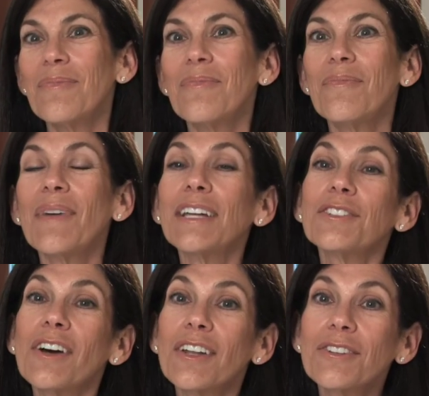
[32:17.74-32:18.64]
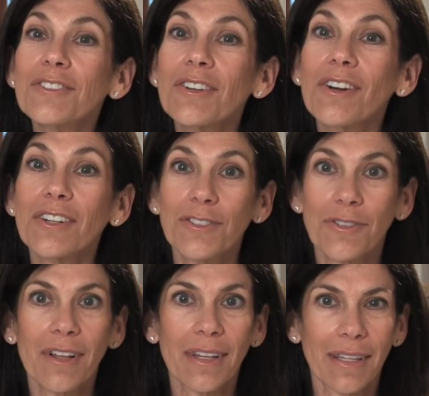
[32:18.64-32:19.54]
My daughters are
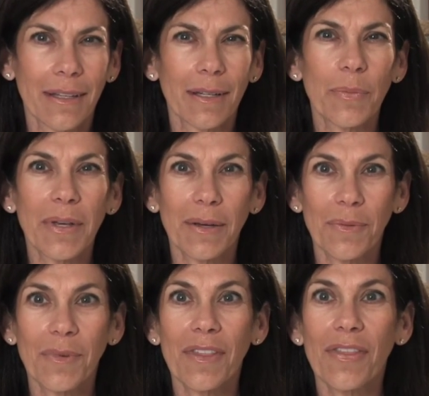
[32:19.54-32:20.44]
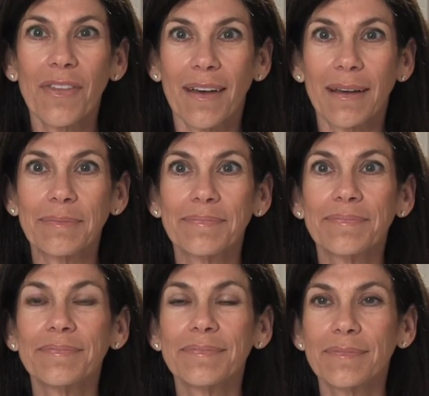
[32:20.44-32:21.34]
struggling a little bit with
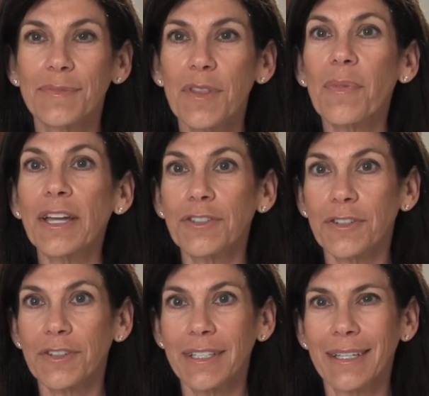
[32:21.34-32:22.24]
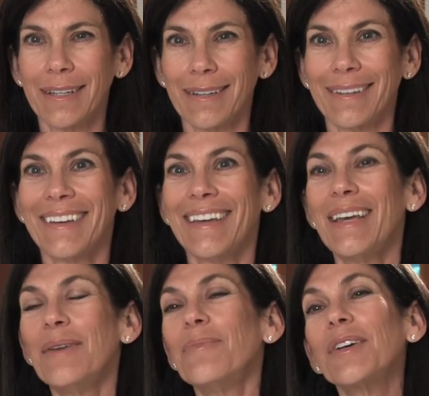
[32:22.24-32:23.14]
my journey
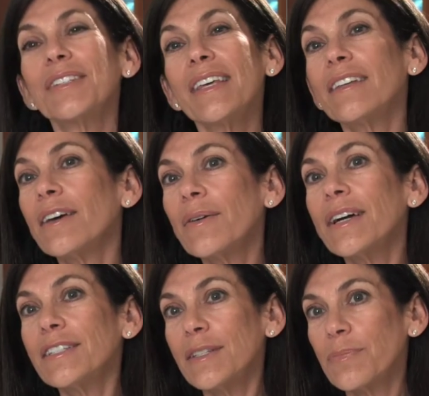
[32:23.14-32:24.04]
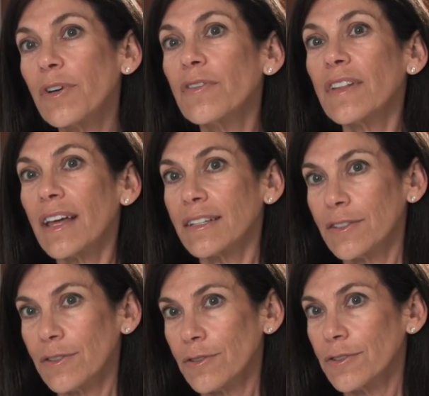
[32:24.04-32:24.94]
because they know I did
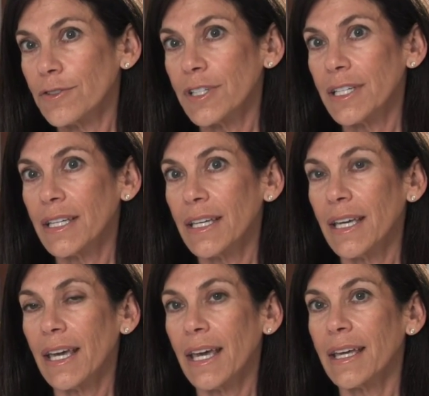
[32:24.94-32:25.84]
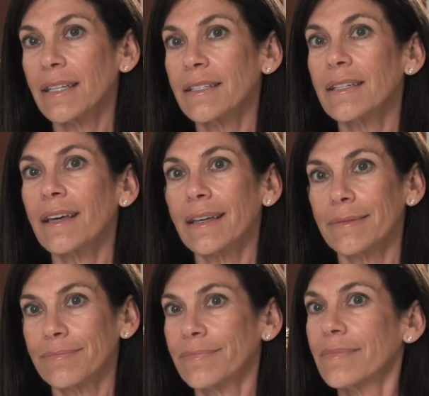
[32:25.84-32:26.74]
prophylactic surgery and I
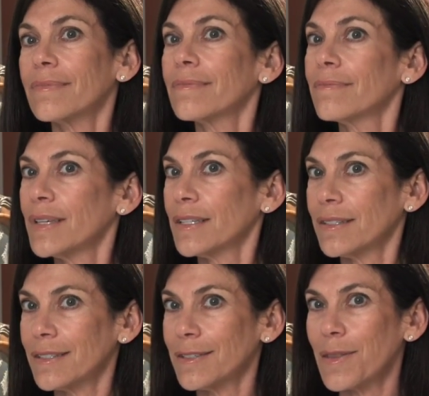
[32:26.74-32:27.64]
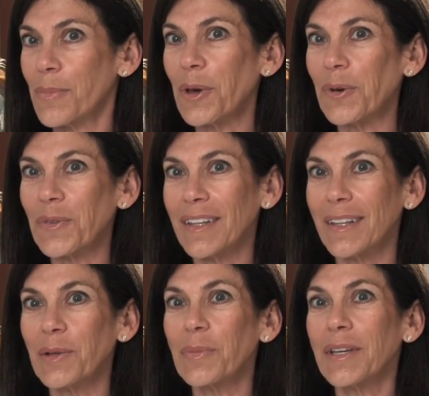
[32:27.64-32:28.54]
missed the boat a
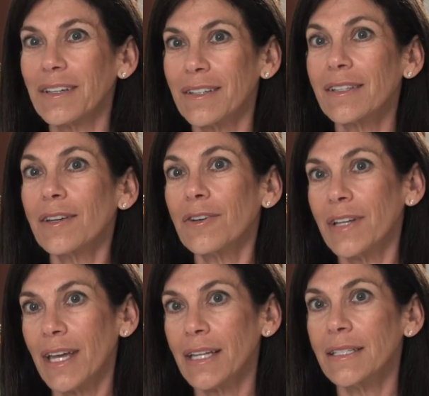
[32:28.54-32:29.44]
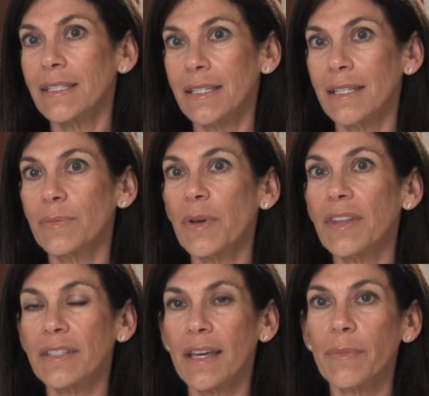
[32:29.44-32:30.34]
little bit because I already had disease by the
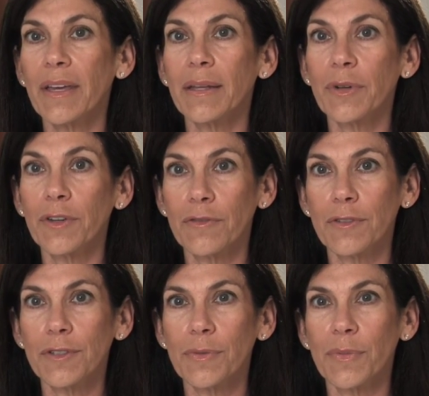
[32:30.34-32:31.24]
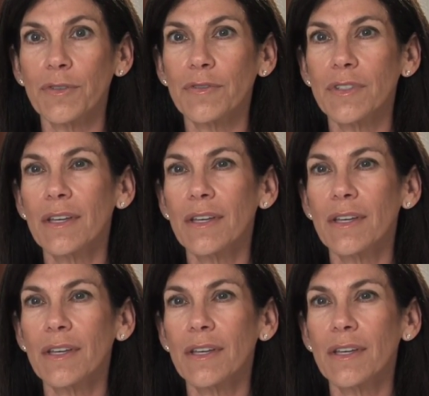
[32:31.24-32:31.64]
time I had my ovaries removed.